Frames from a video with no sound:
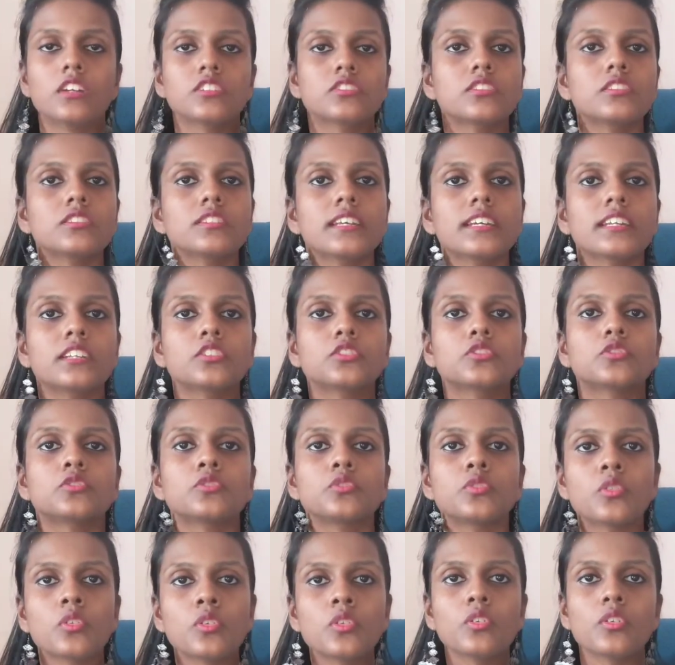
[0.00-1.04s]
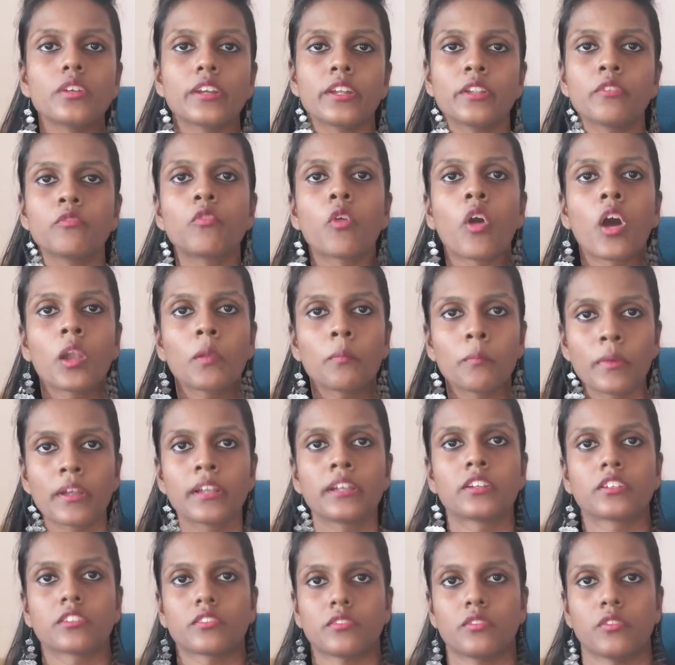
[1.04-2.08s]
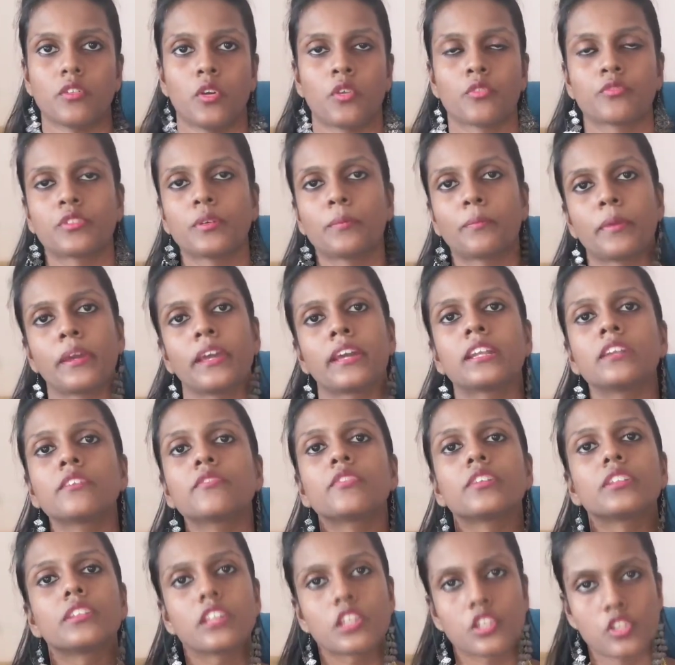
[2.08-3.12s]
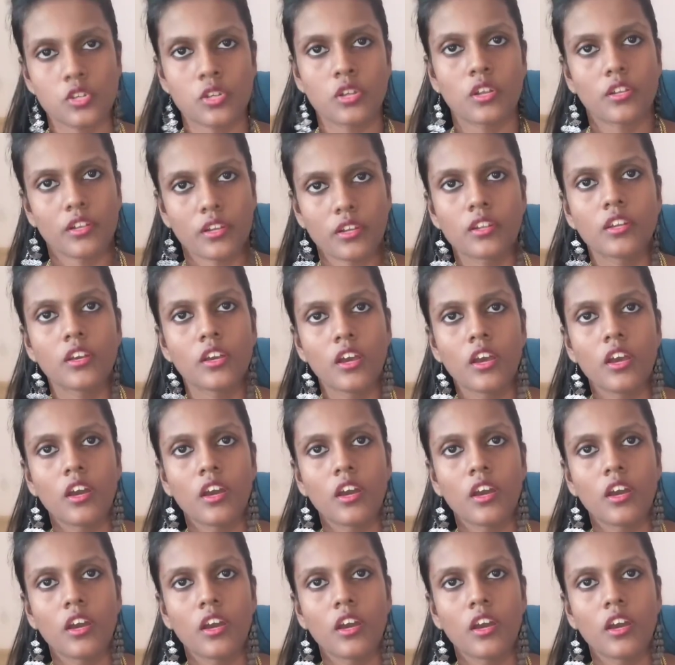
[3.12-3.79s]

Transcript: So there is no involvement of the parent with the children.